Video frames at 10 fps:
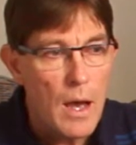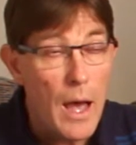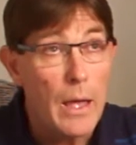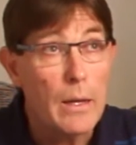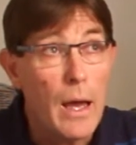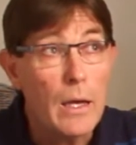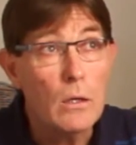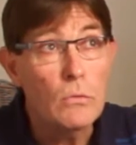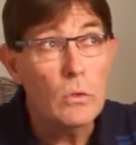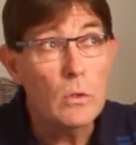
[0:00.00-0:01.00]
I had a
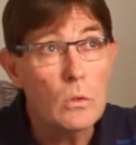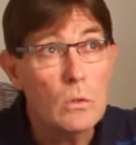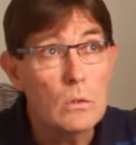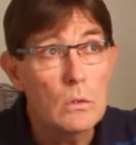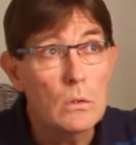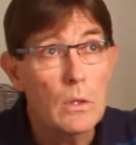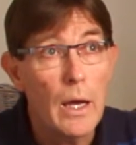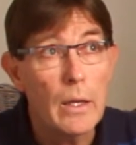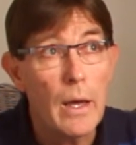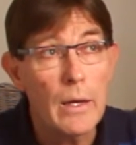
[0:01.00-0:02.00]
hunger for the Lord.
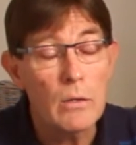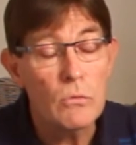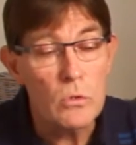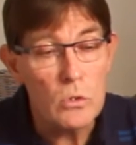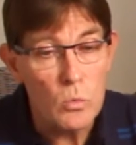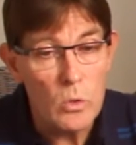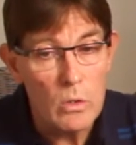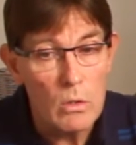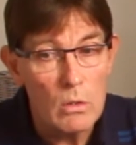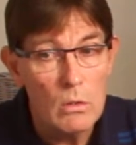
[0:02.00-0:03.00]
I had a hunger for His
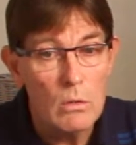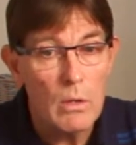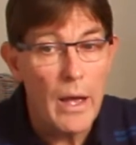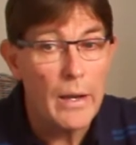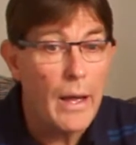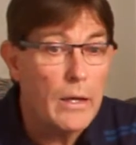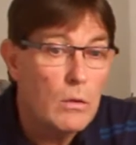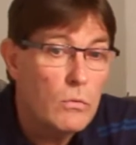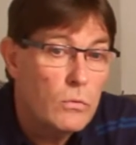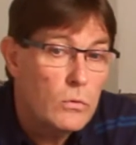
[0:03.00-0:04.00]
Word. I had a
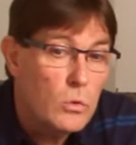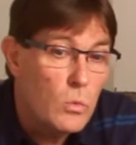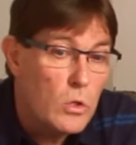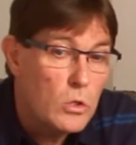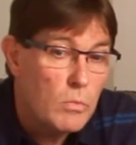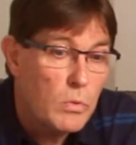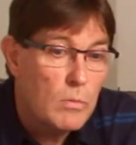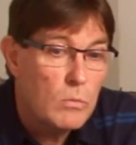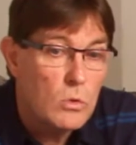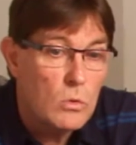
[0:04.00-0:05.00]
hunger to worship
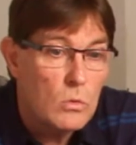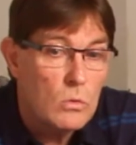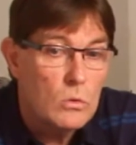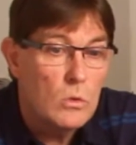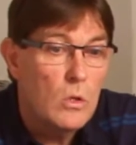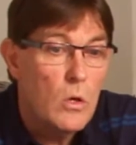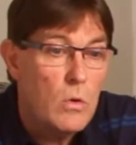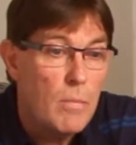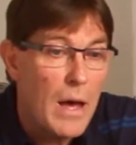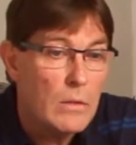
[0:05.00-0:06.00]
Him, to
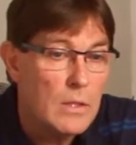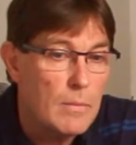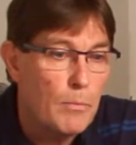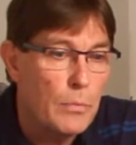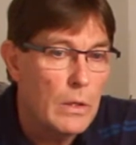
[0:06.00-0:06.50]
learn about Him.